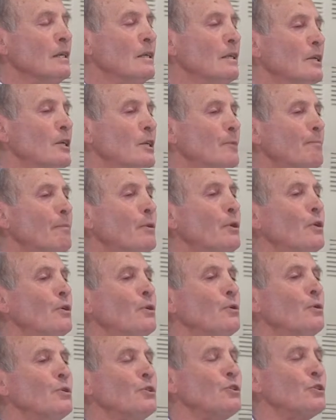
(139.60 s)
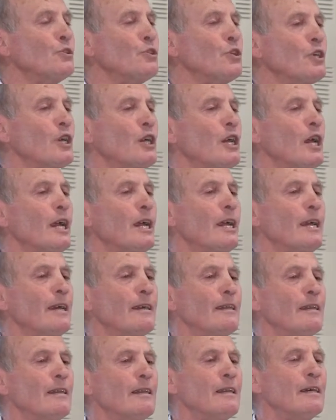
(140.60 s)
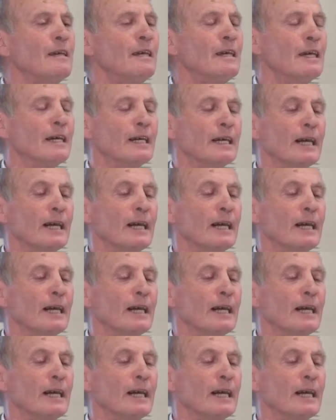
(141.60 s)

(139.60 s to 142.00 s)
It blew such a gale,